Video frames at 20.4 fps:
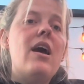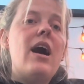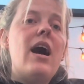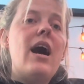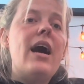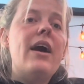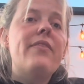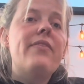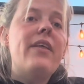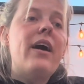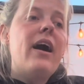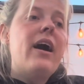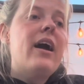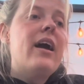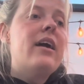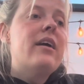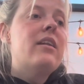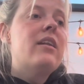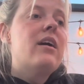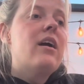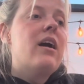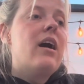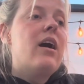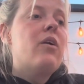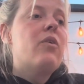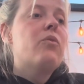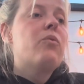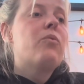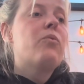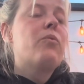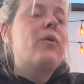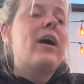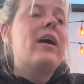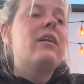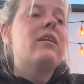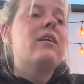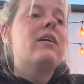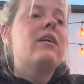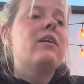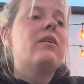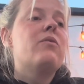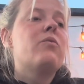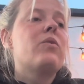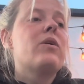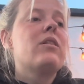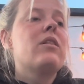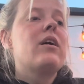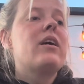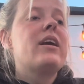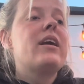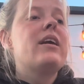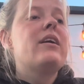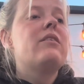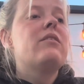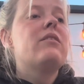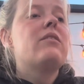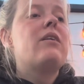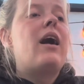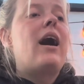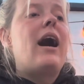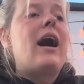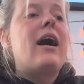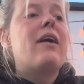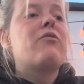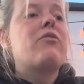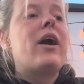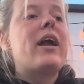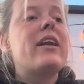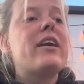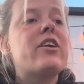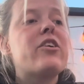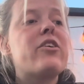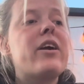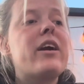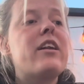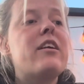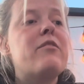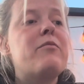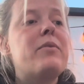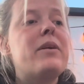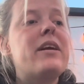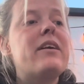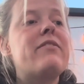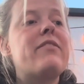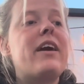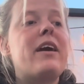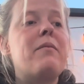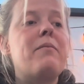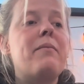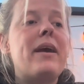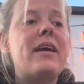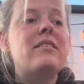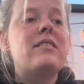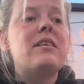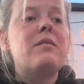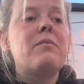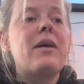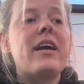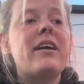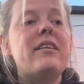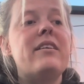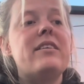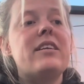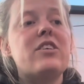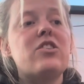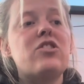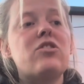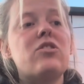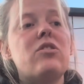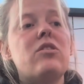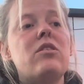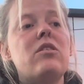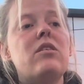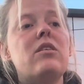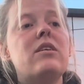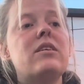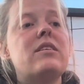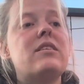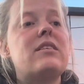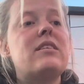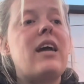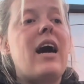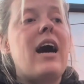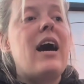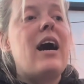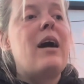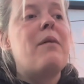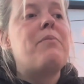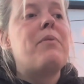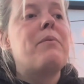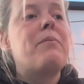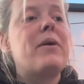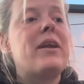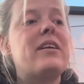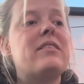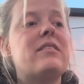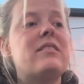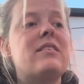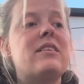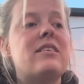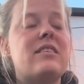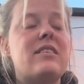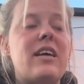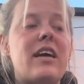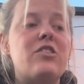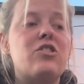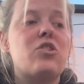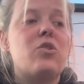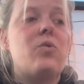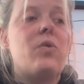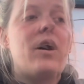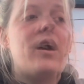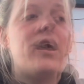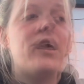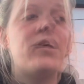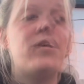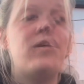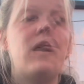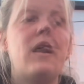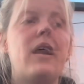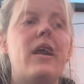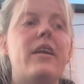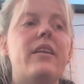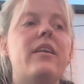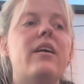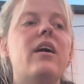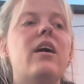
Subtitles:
And then when we're looking at writing a creative brief, it may seem like an additional step, but it's an essential one.